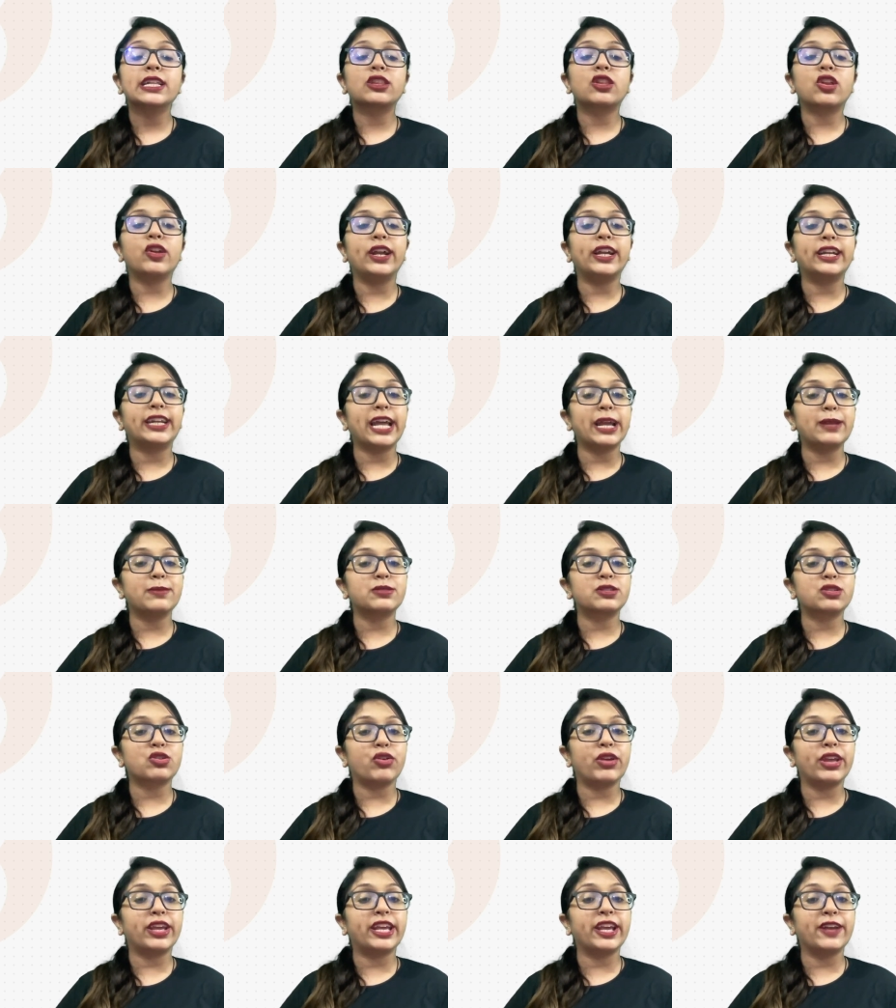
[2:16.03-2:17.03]
3 times
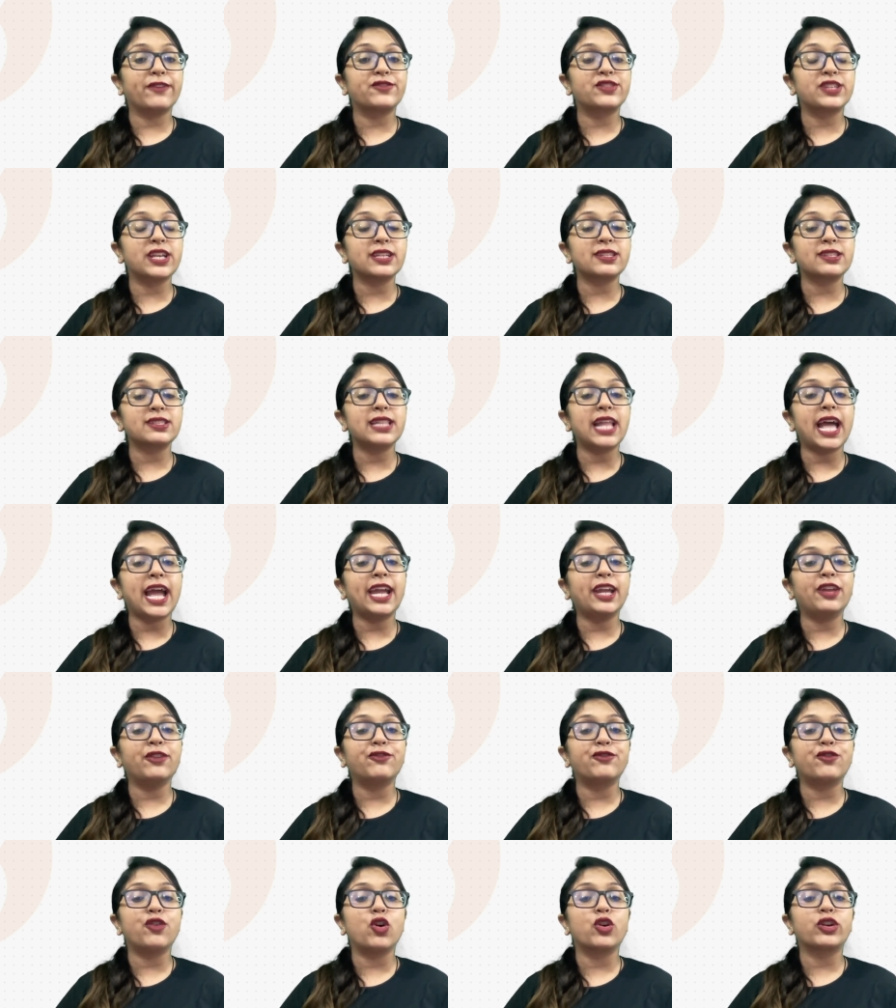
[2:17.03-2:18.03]
3 gives us
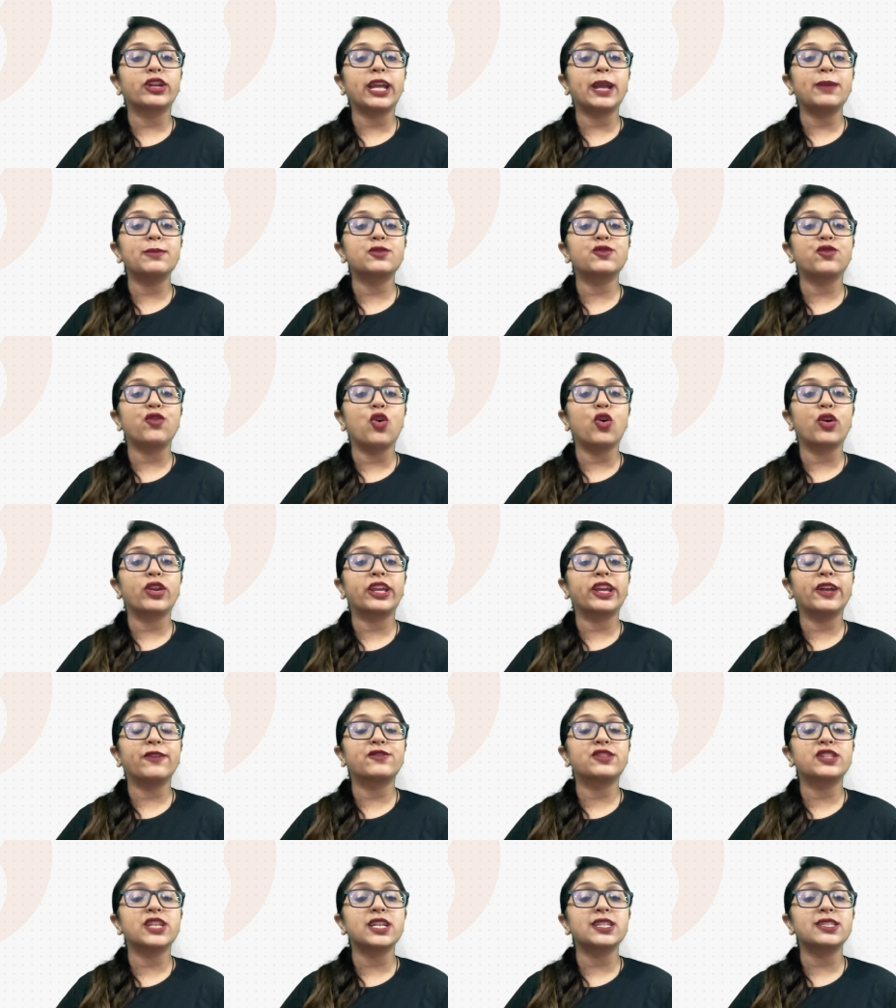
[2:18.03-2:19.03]
9. 4 times 4
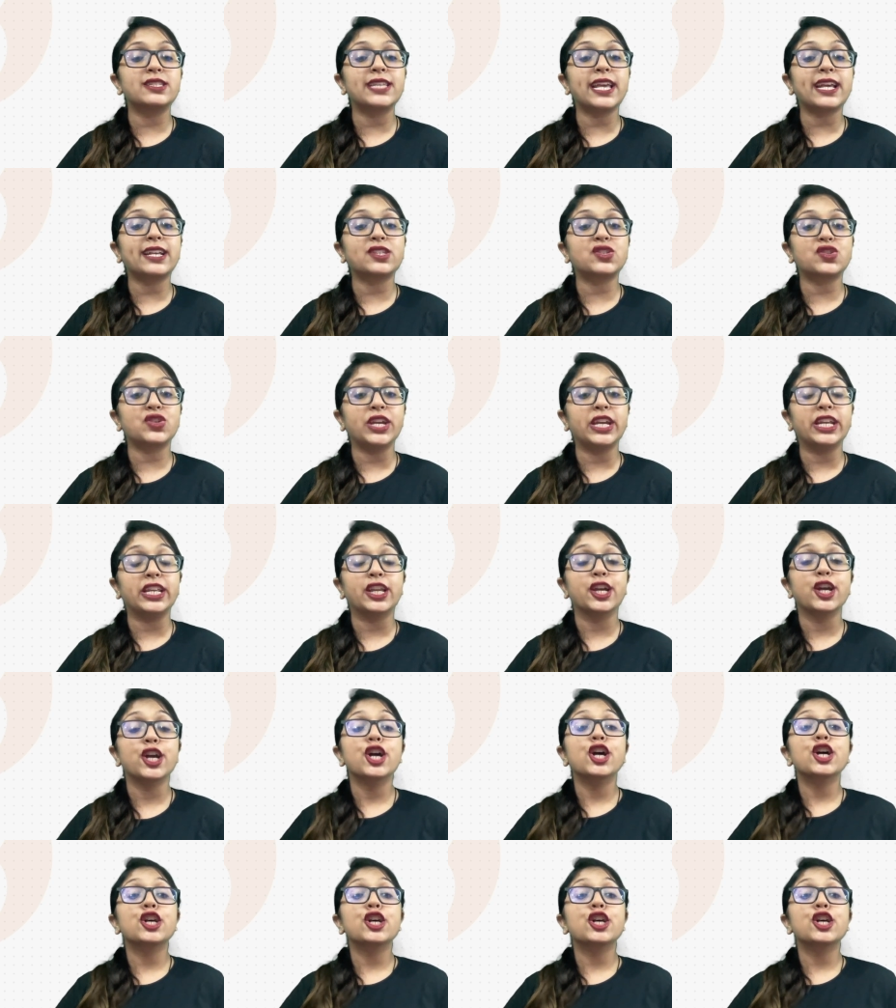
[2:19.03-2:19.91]
gives us 16.